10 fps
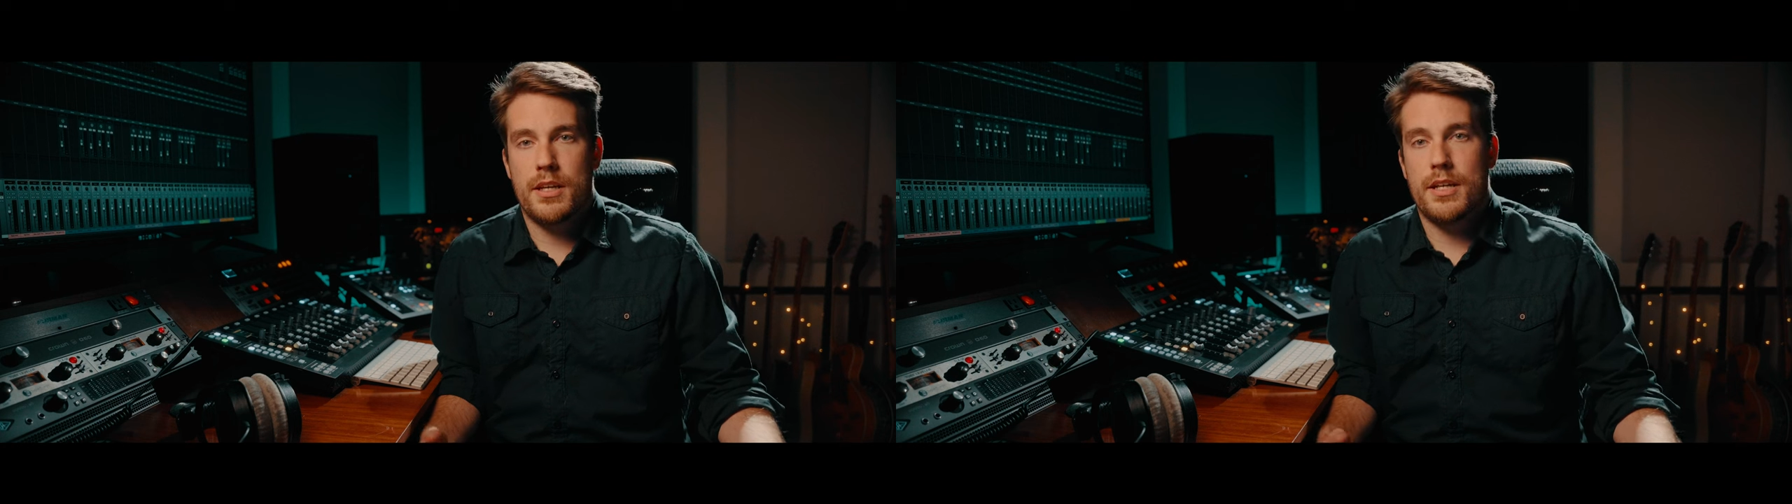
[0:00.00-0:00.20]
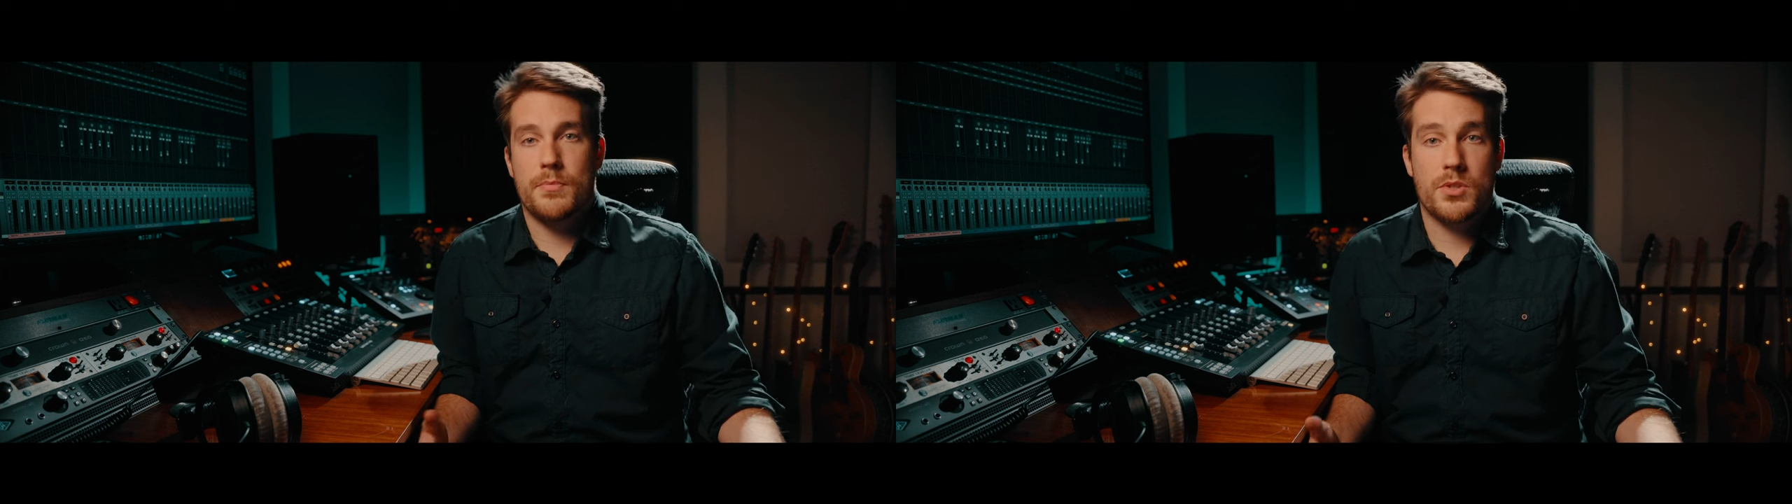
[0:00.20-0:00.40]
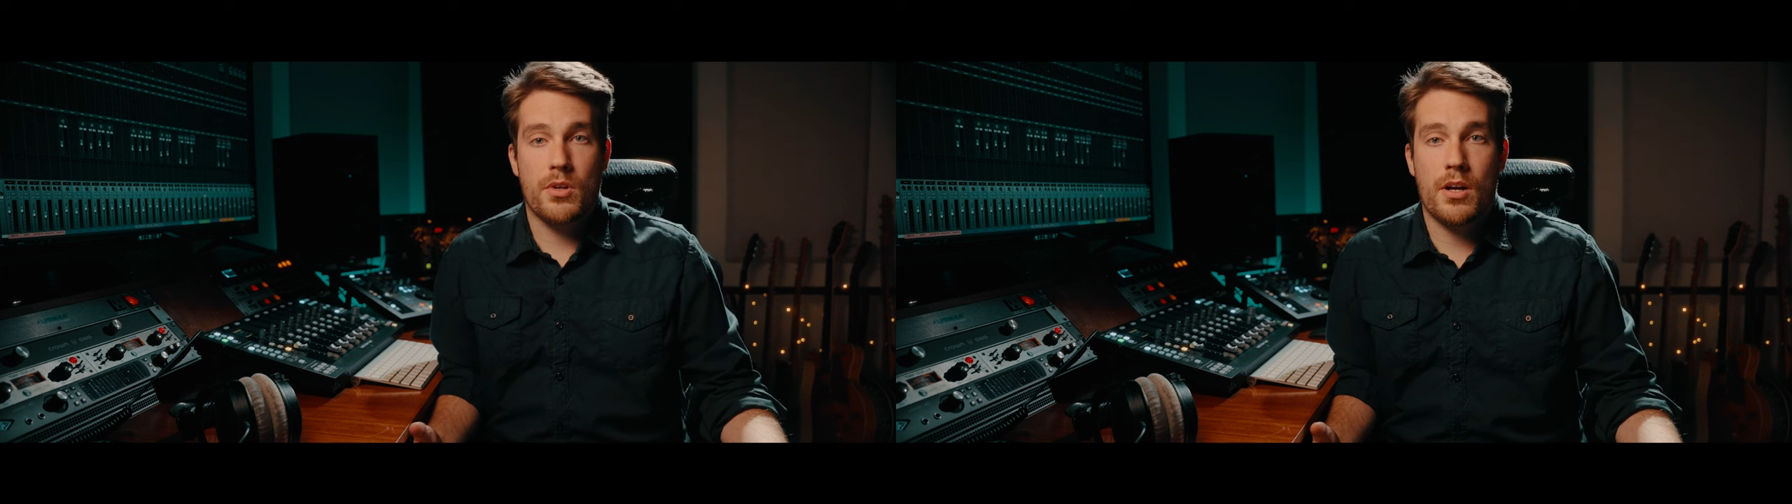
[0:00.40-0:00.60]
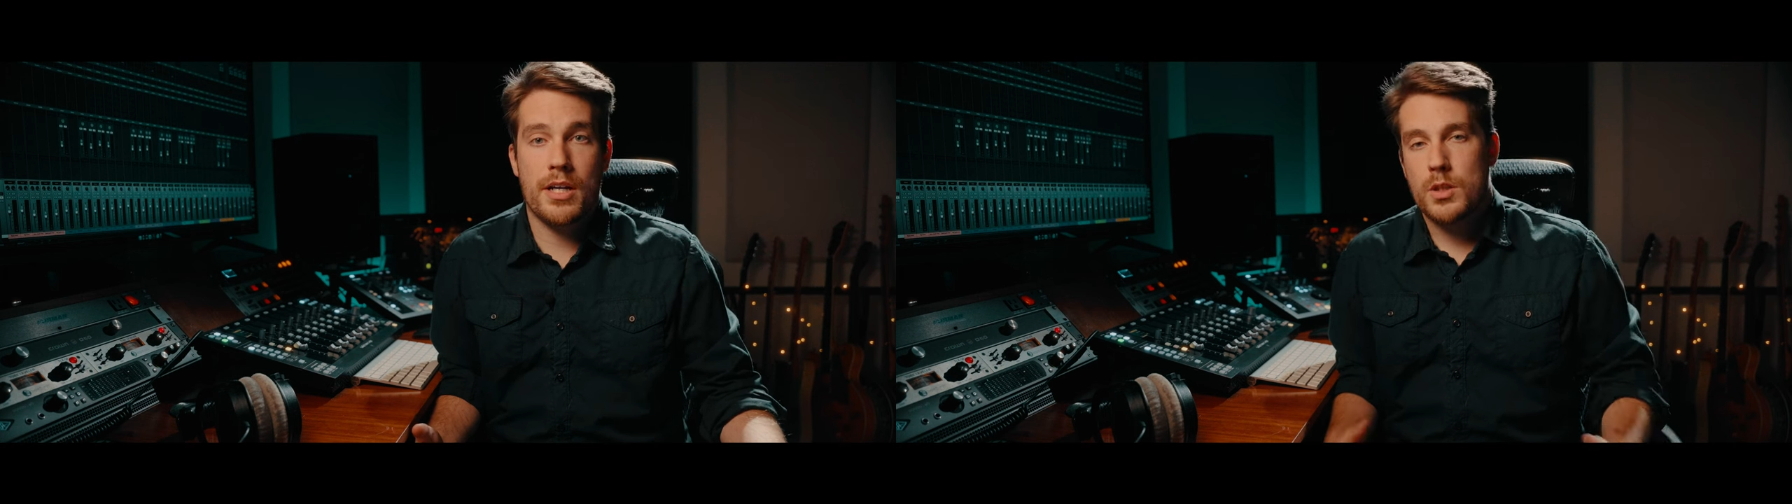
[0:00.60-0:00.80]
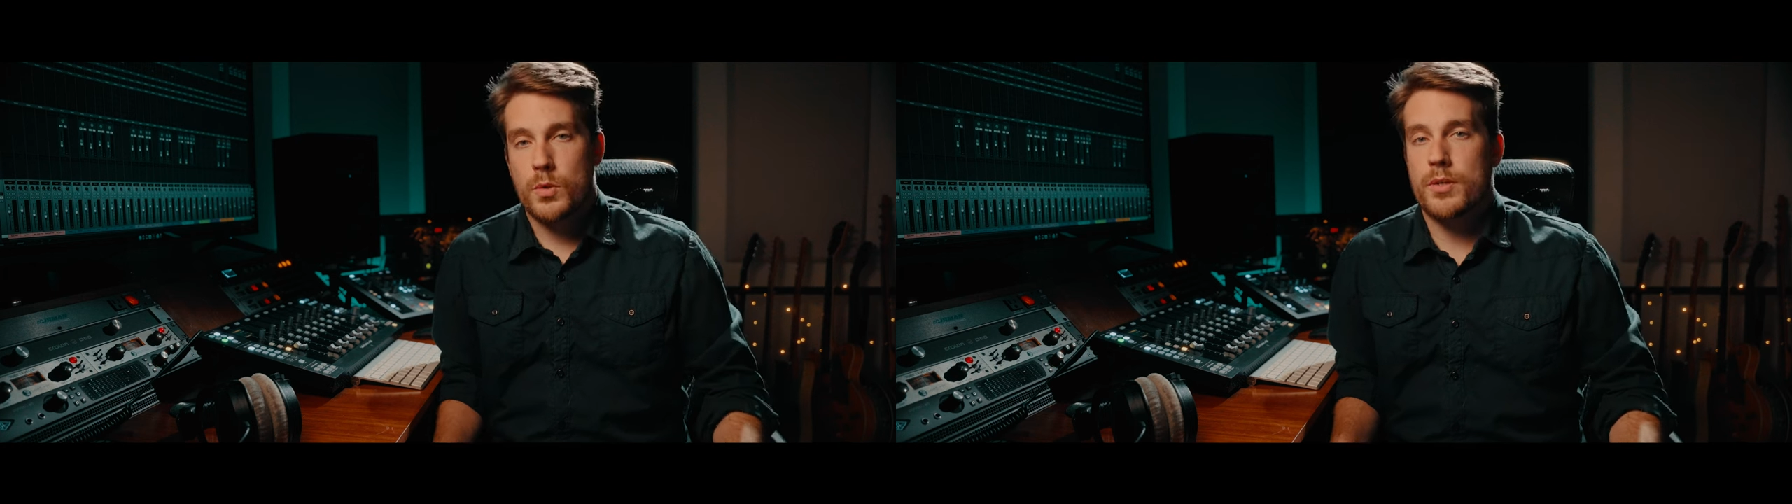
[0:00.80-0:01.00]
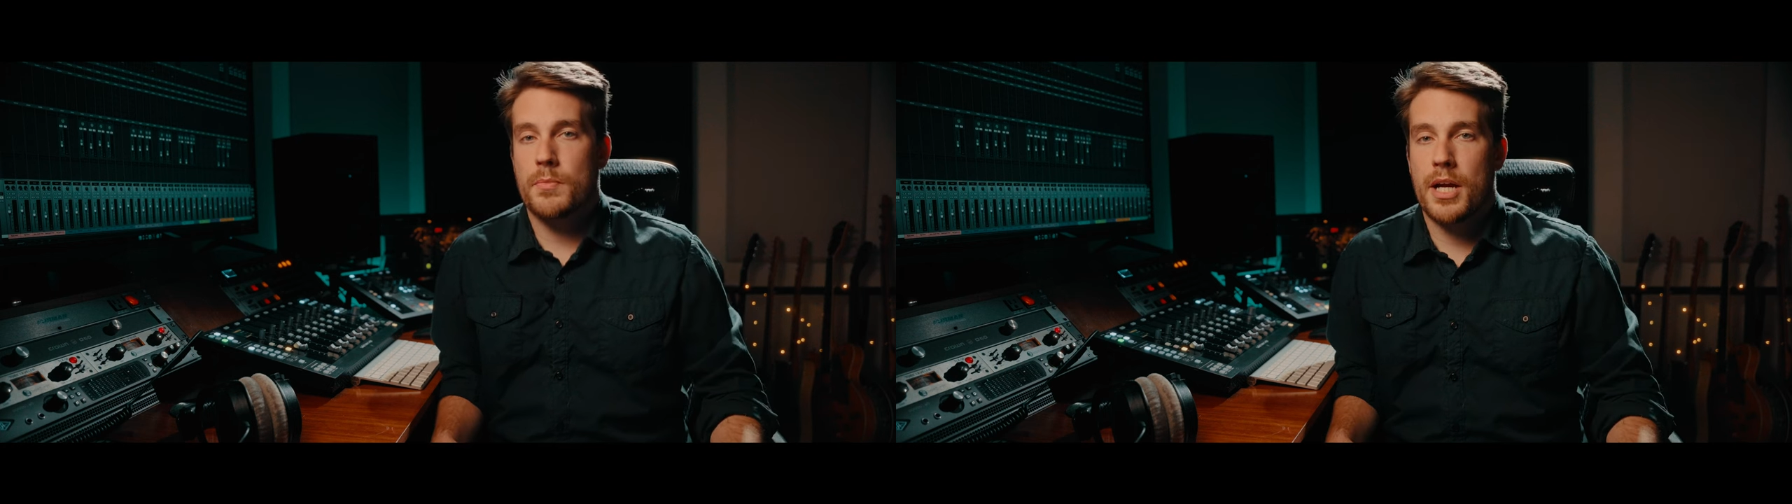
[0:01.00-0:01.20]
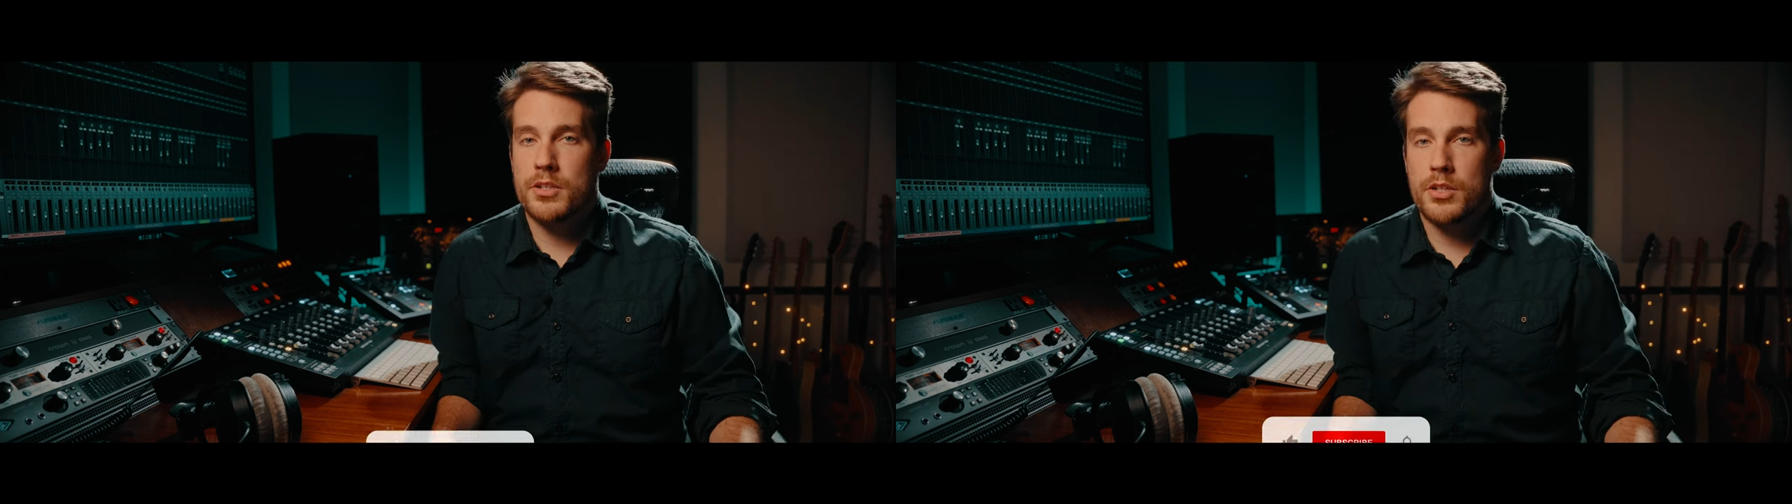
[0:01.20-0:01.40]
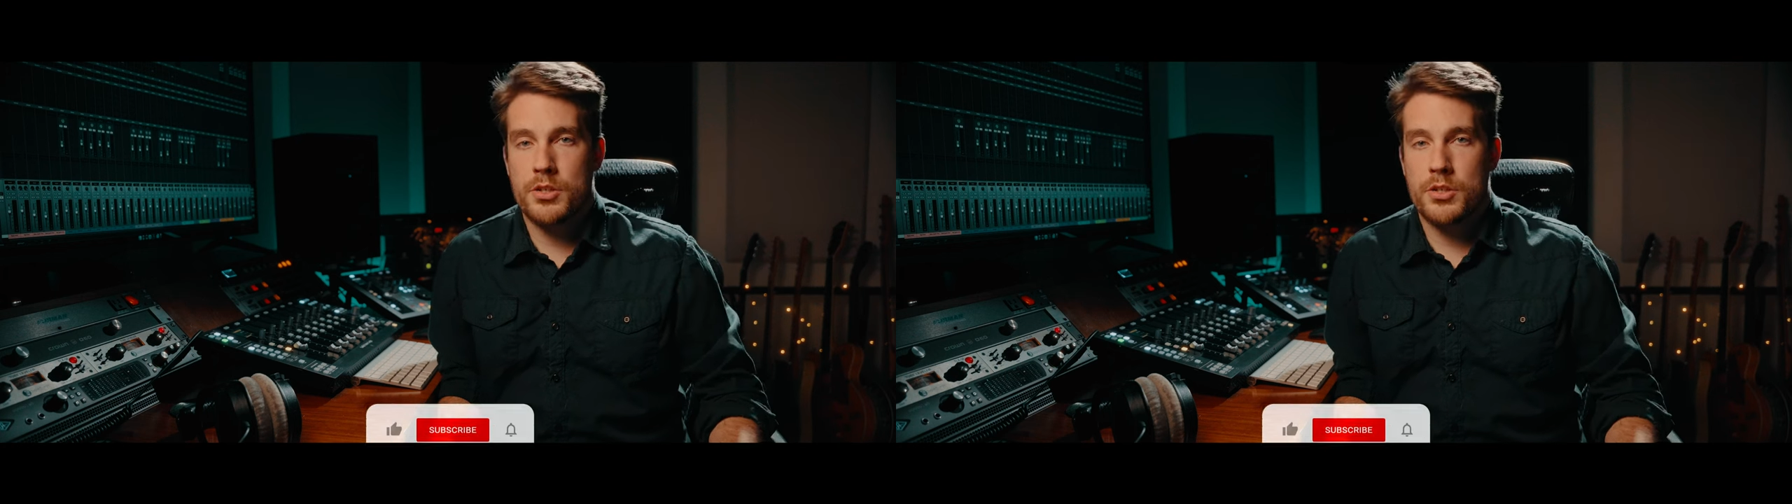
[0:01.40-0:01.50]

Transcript: And I'm sorry. Quick reminder